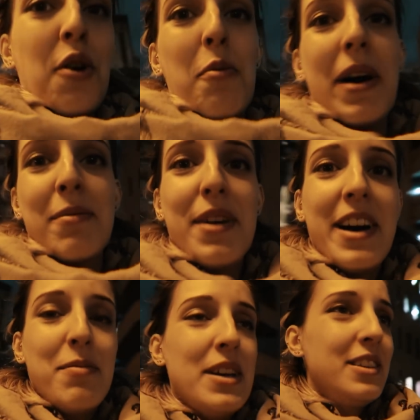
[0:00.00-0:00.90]
Koban
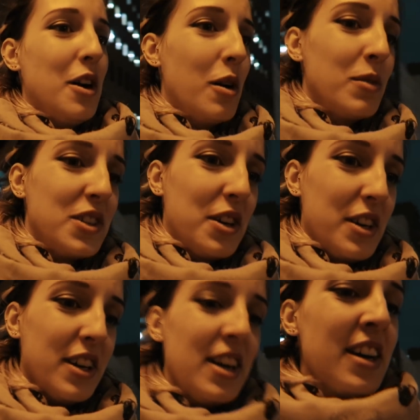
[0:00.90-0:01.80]
behind me, so I'm just gonna...
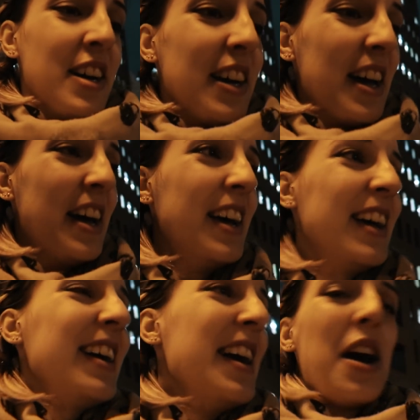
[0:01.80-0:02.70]

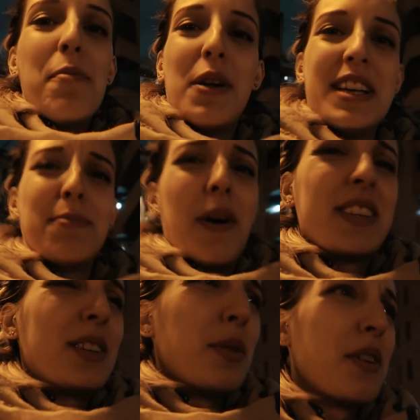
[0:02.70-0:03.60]
a police box,
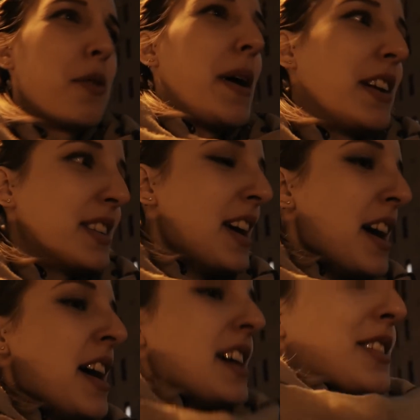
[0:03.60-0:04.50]
that's what a Koban is.
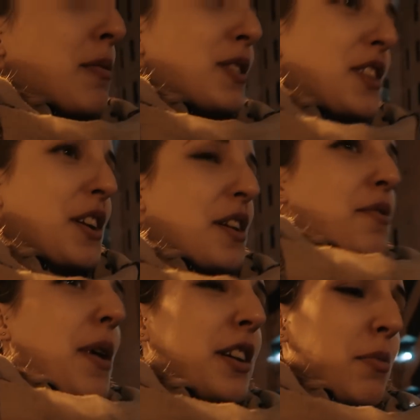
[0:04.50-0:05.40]
So I'm just gonna
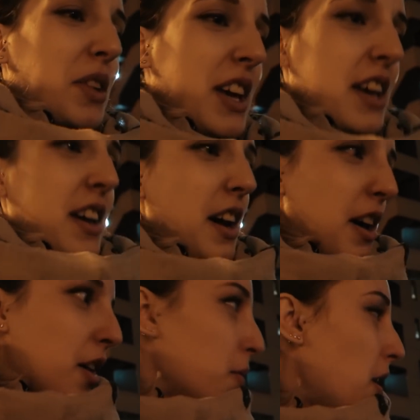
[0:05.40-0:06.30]
randomly
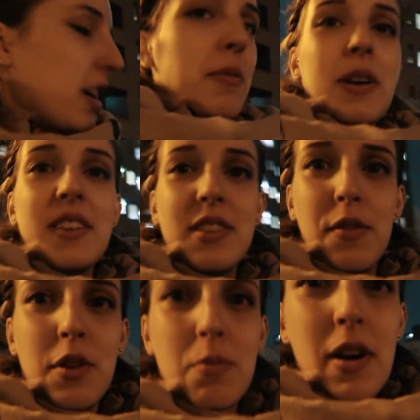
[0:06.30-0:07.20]
walk, because the
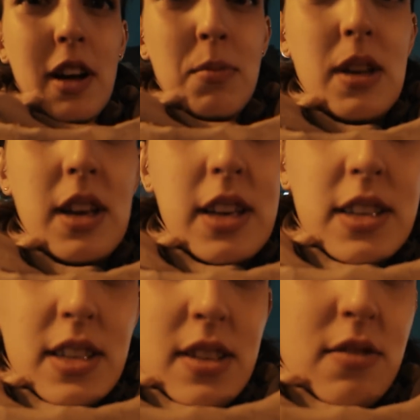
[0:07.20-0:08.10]
view behind me is